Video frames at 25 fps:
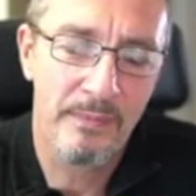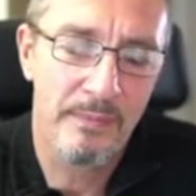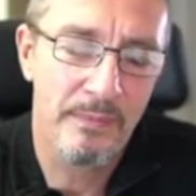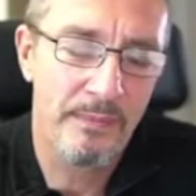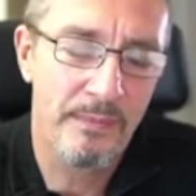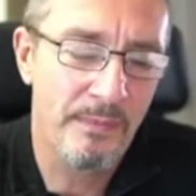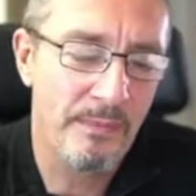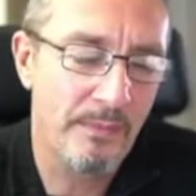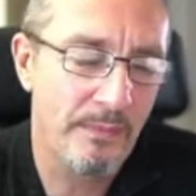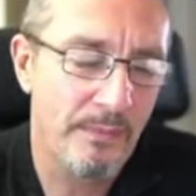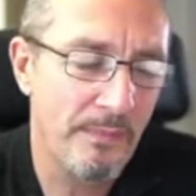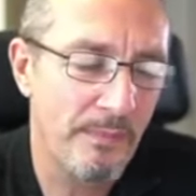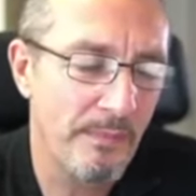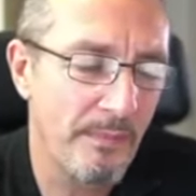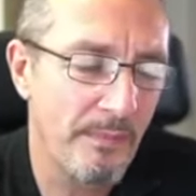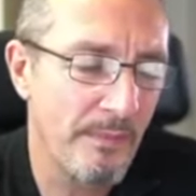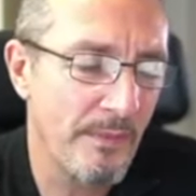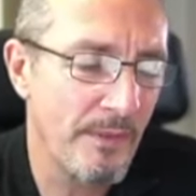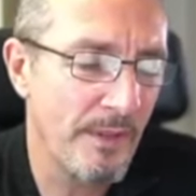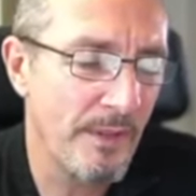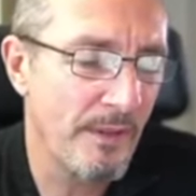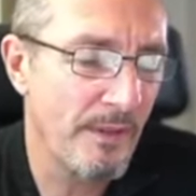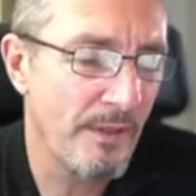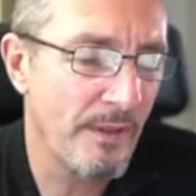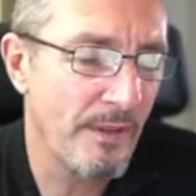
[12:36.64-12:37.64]

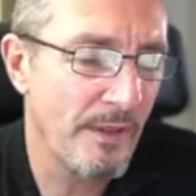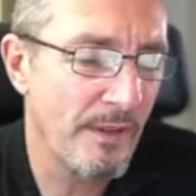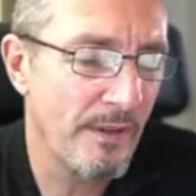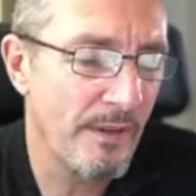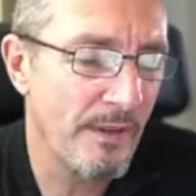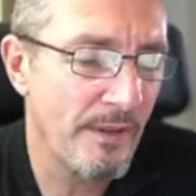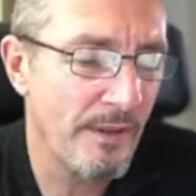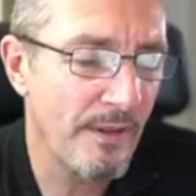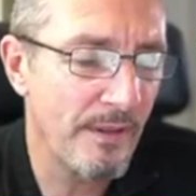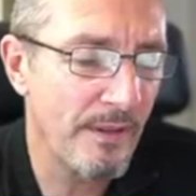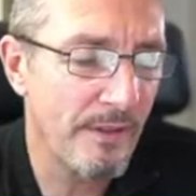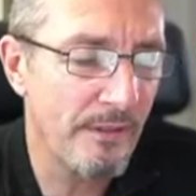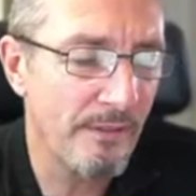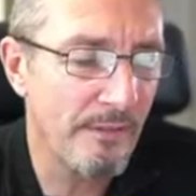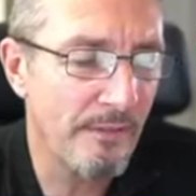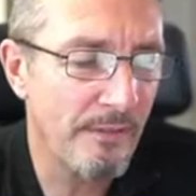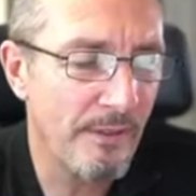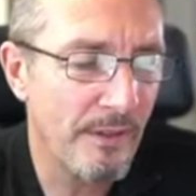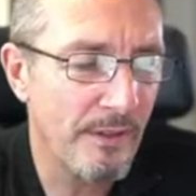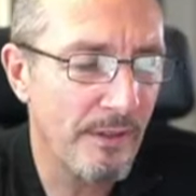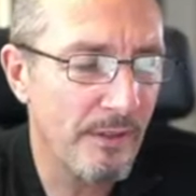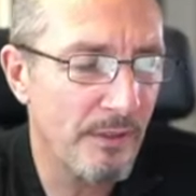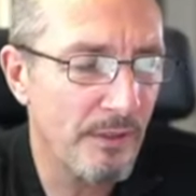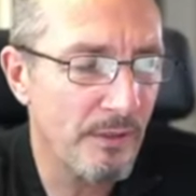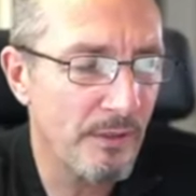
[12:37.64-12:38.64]
Then I invite
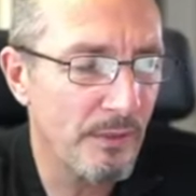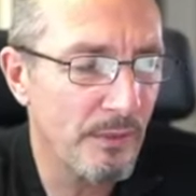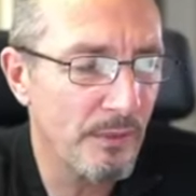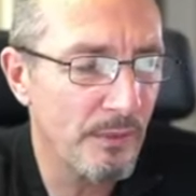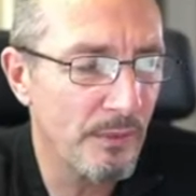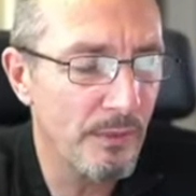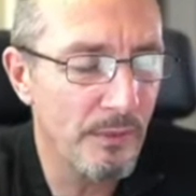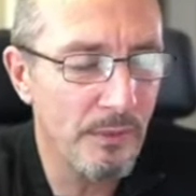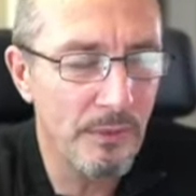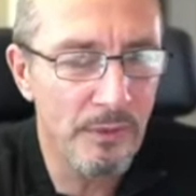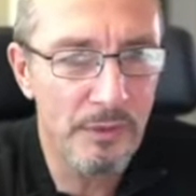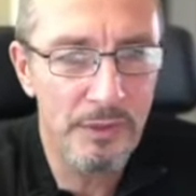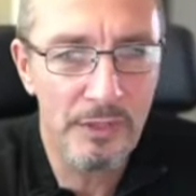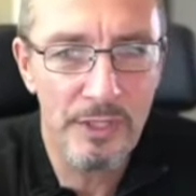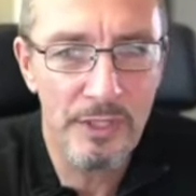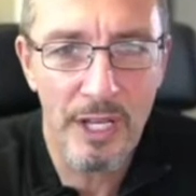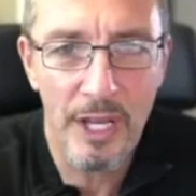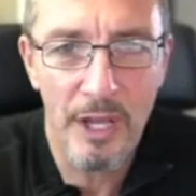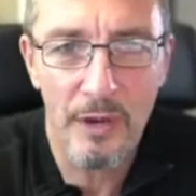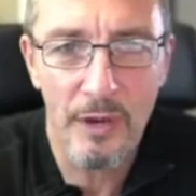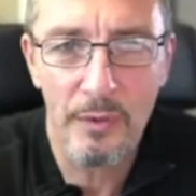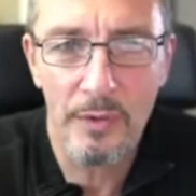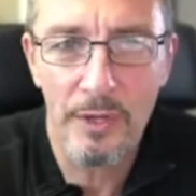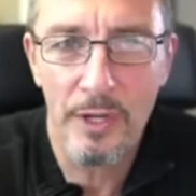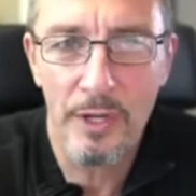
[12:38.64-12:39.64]
you to slow
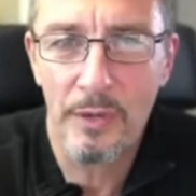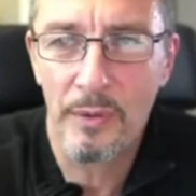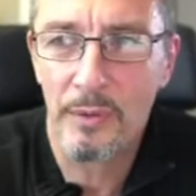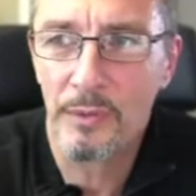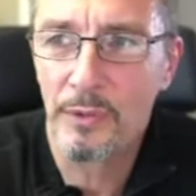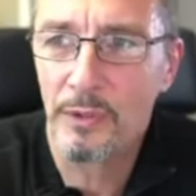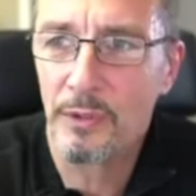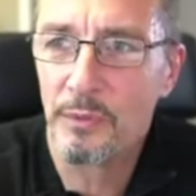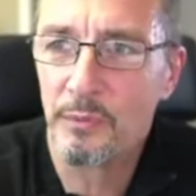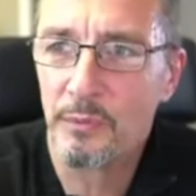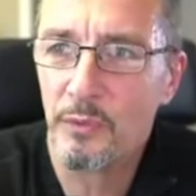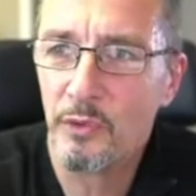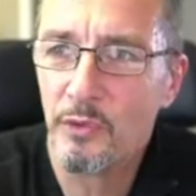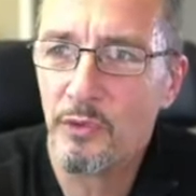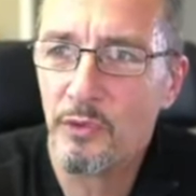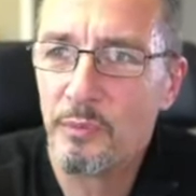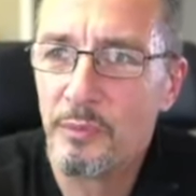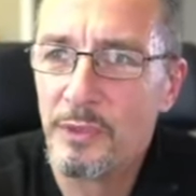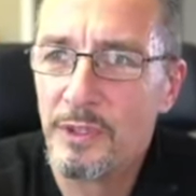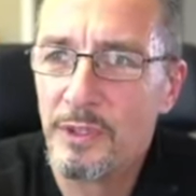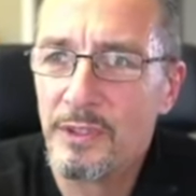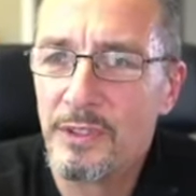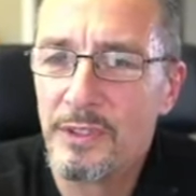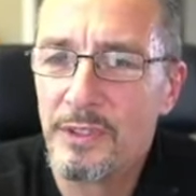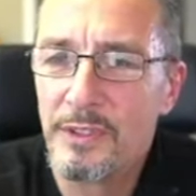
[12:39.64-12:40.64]
down your
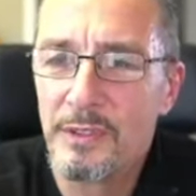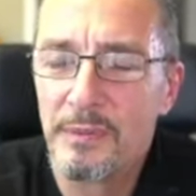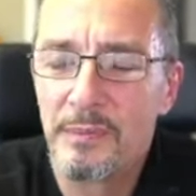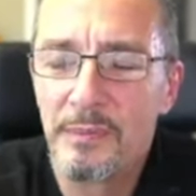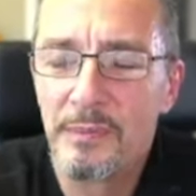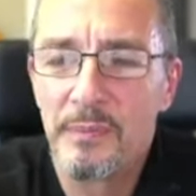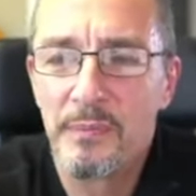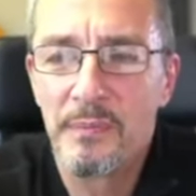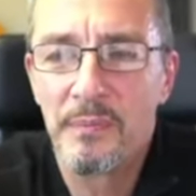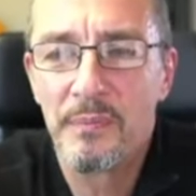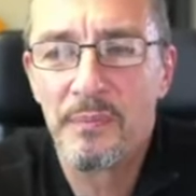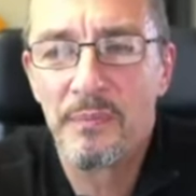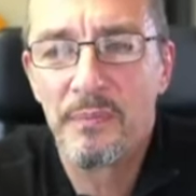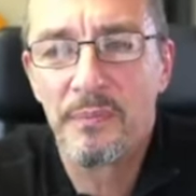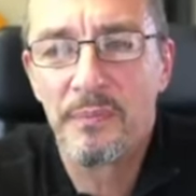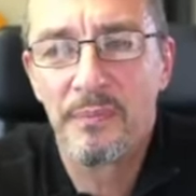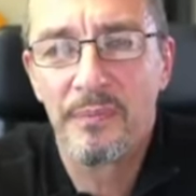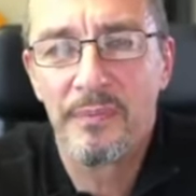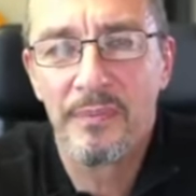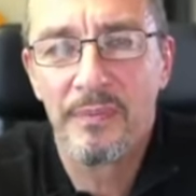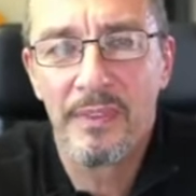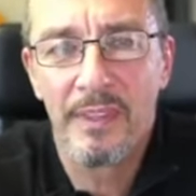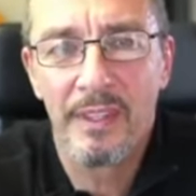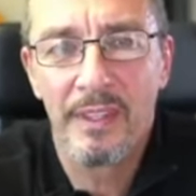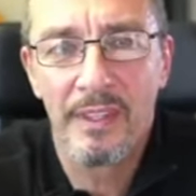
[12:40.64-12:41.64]
movement
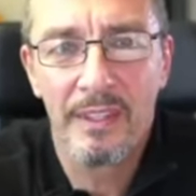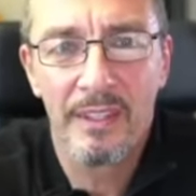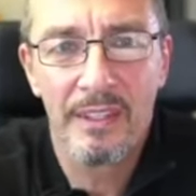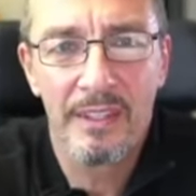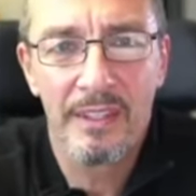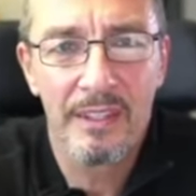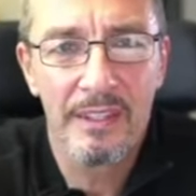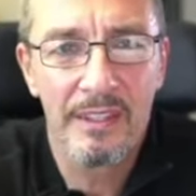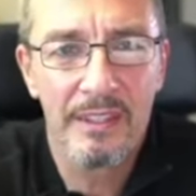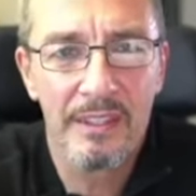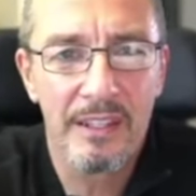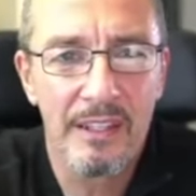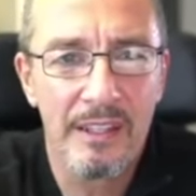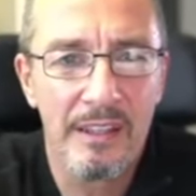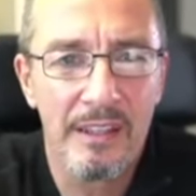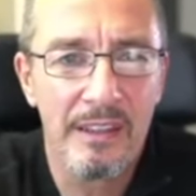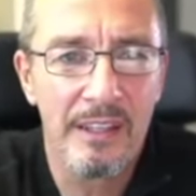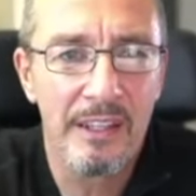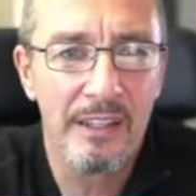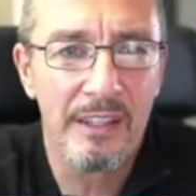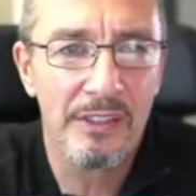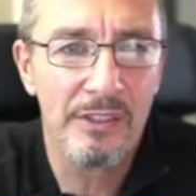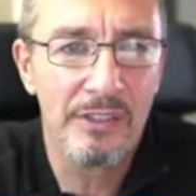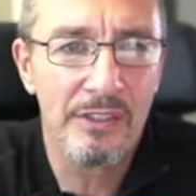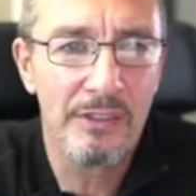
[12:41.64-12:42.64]
till they
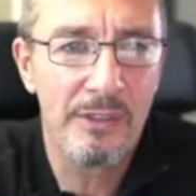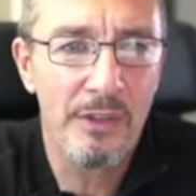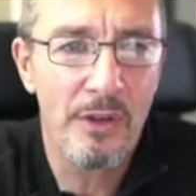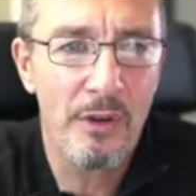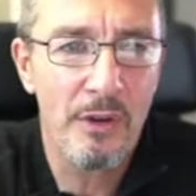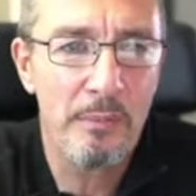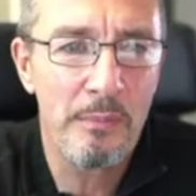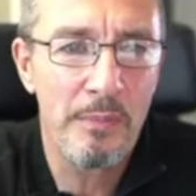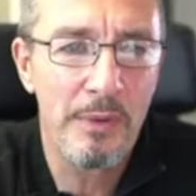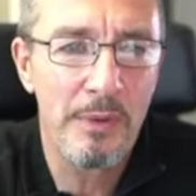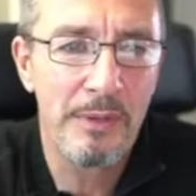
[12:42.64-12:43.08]
stop.